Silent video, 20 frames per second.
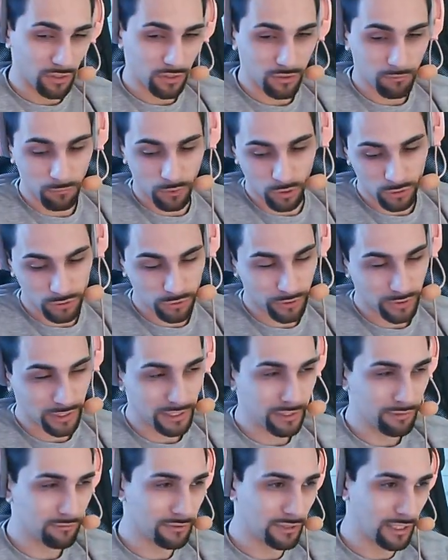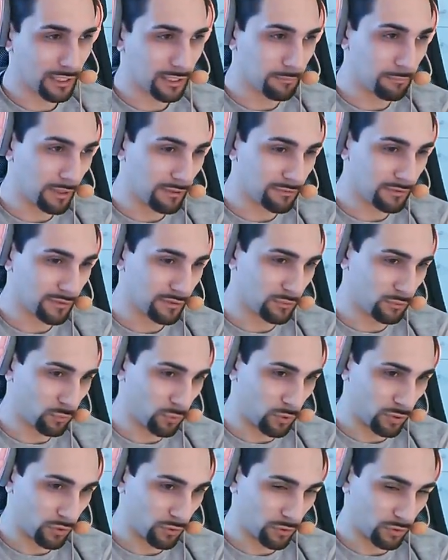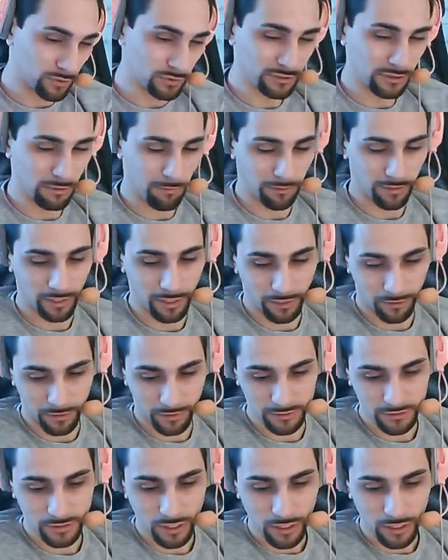because you can even like buffer a walk or something like this.